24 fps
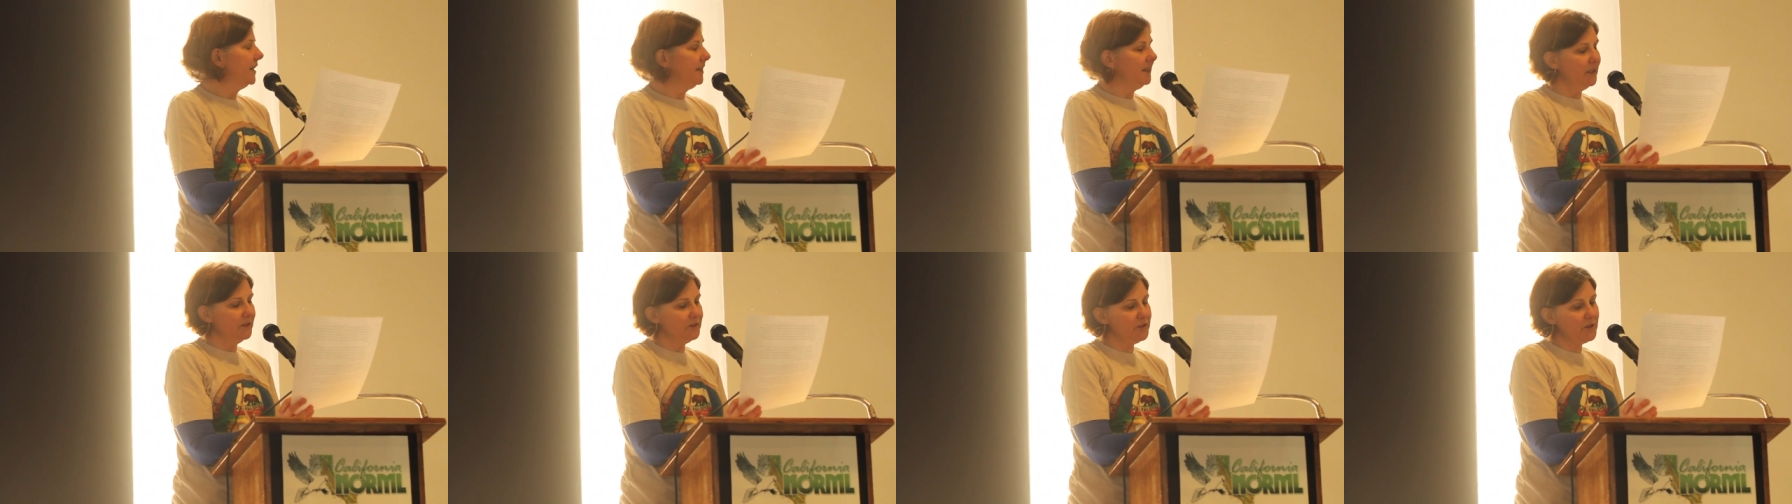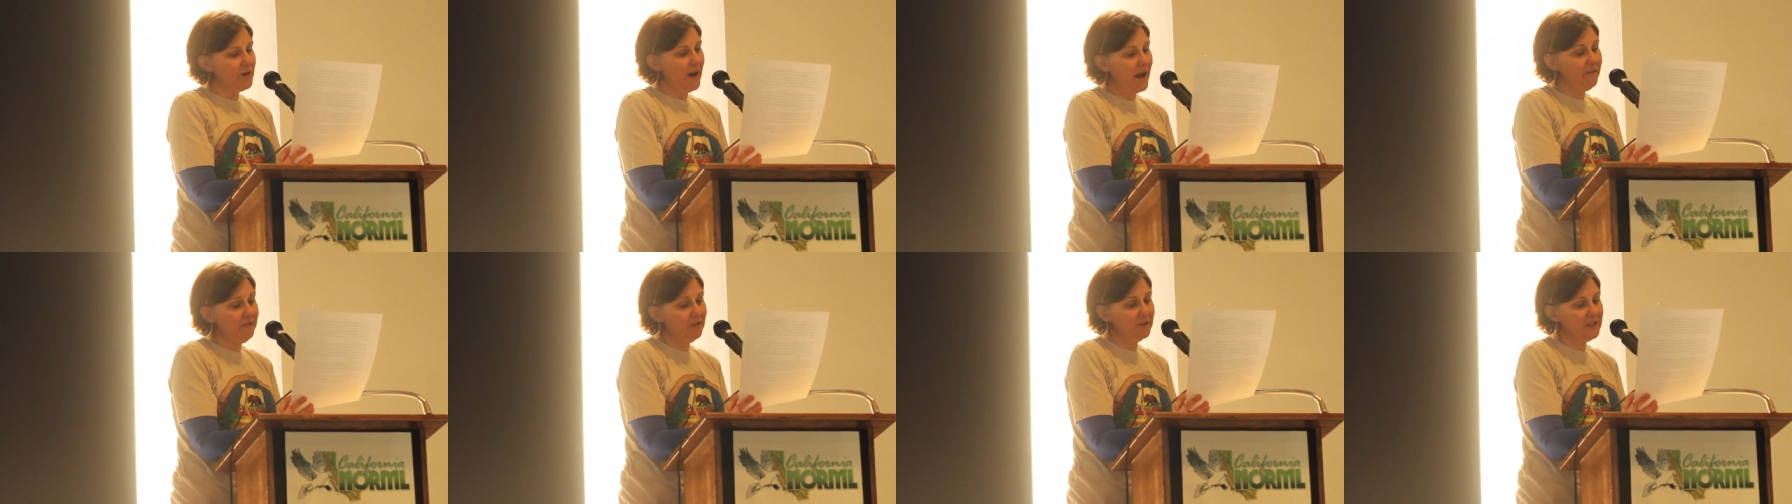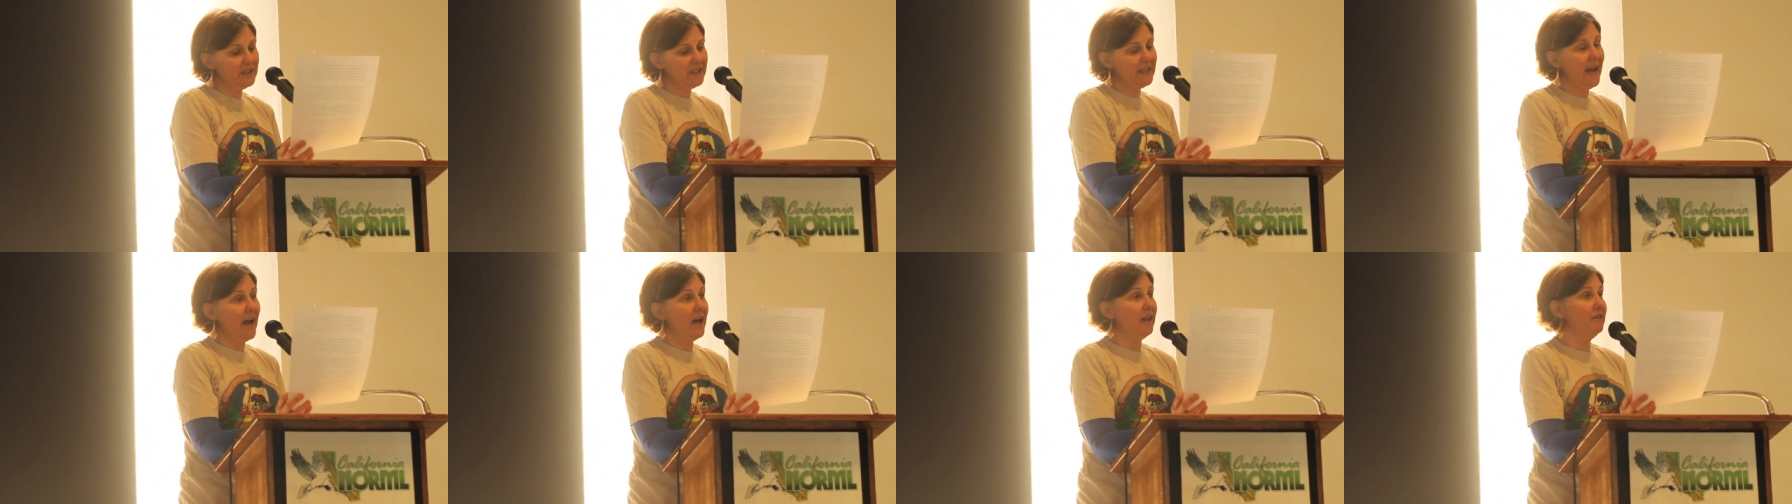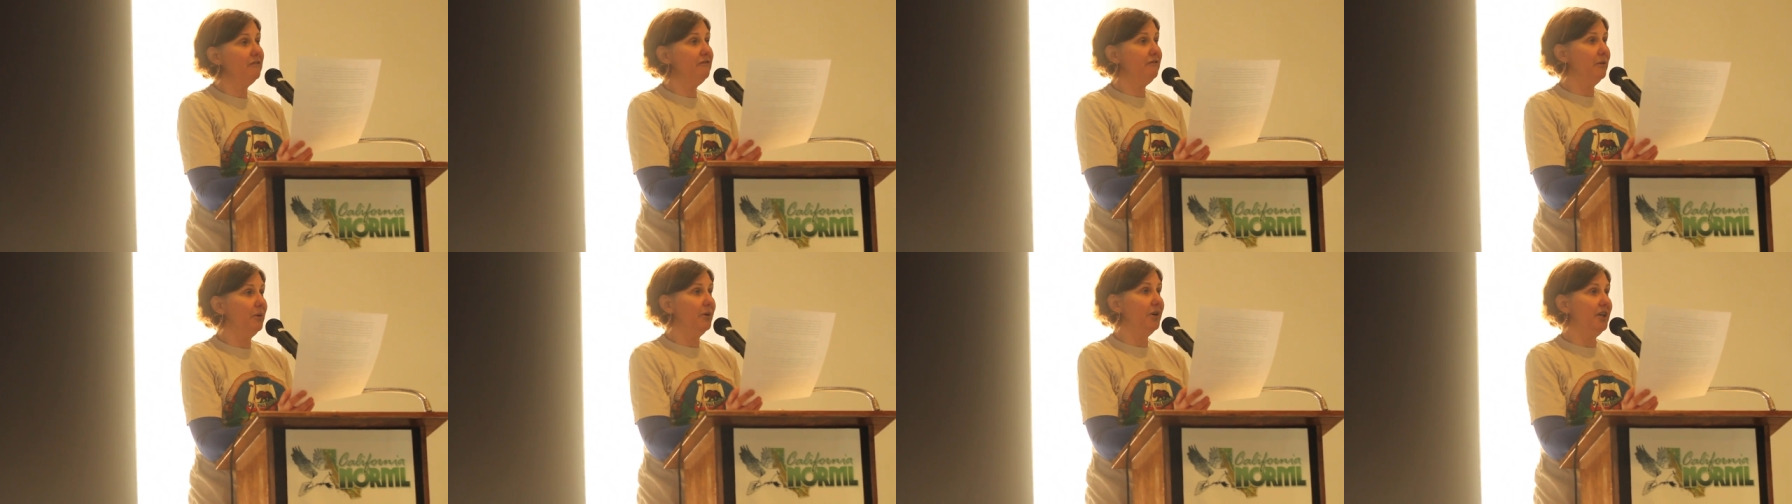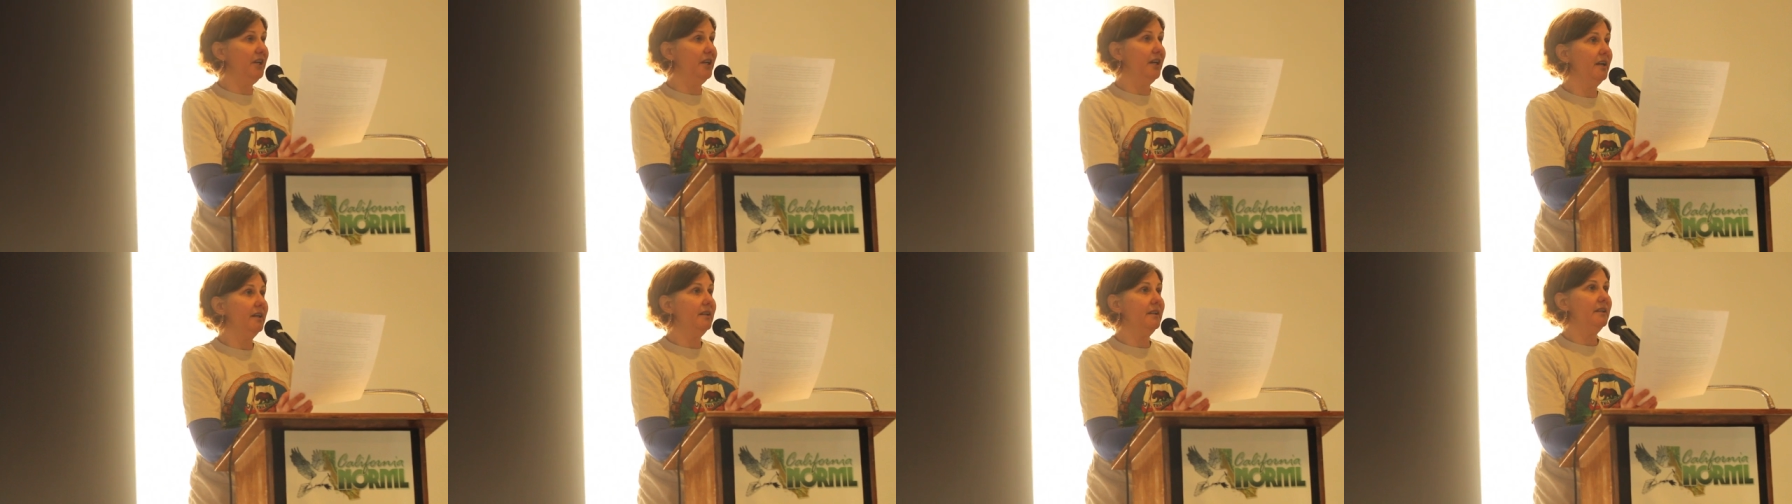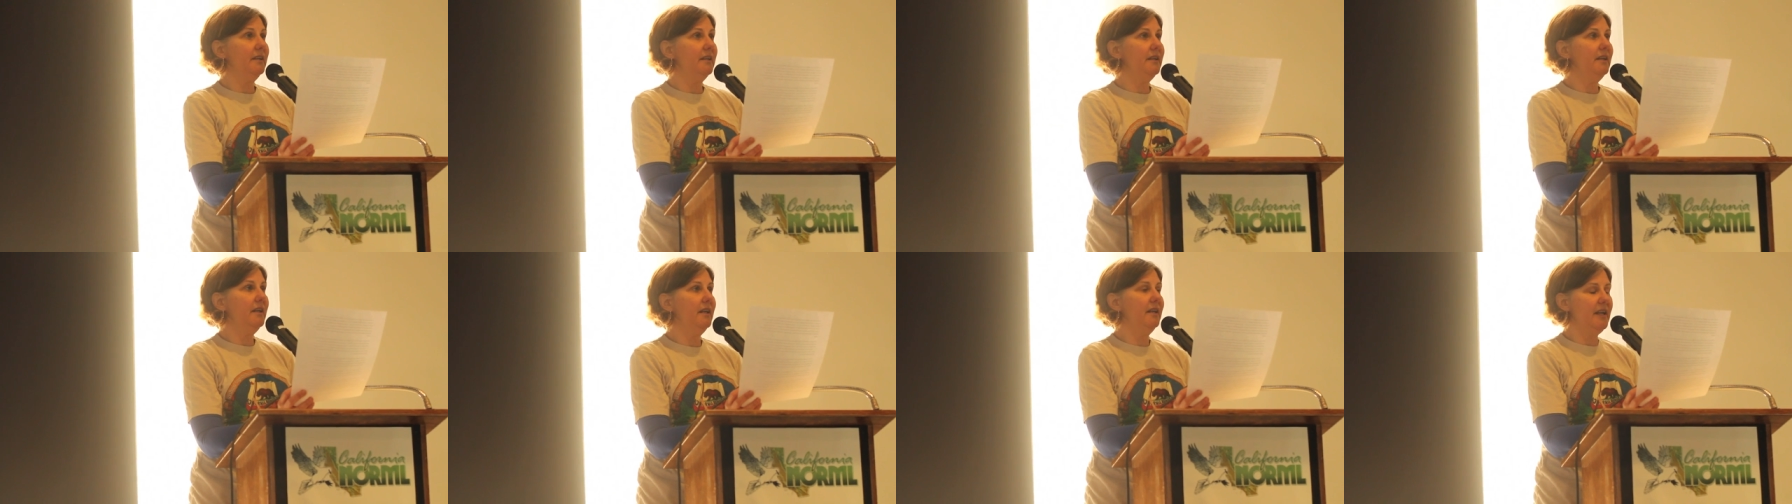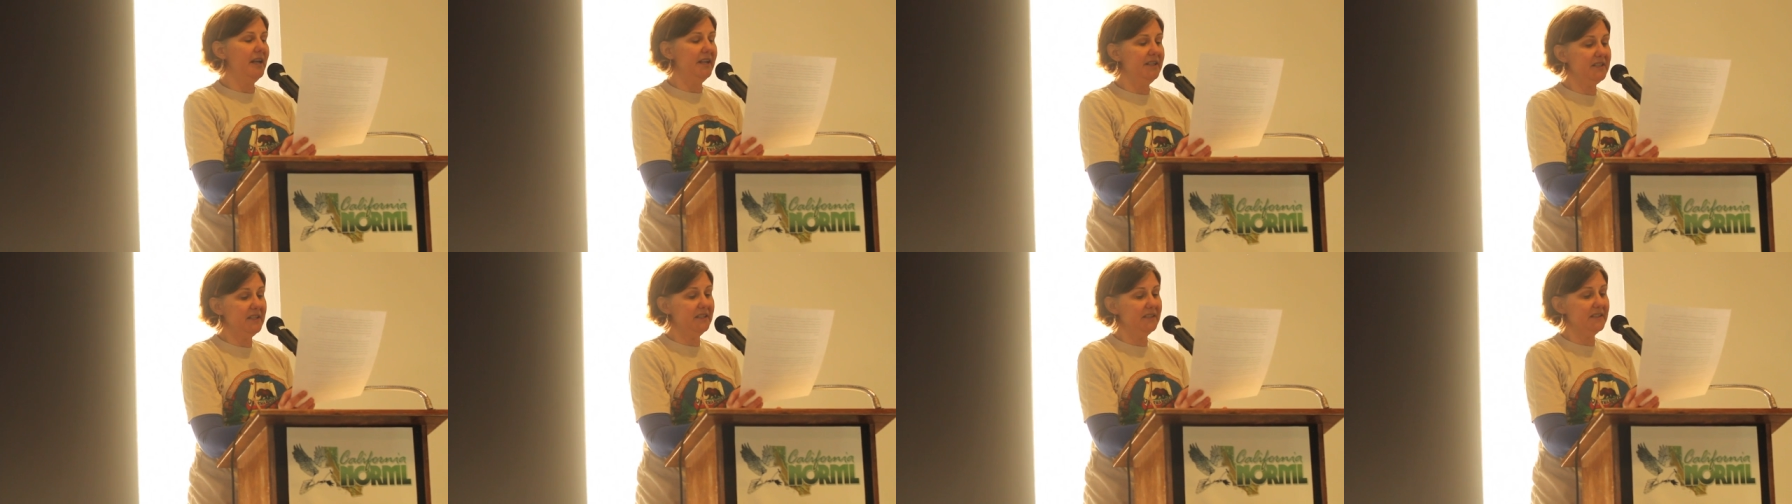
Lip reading: Ludlow traveled to California in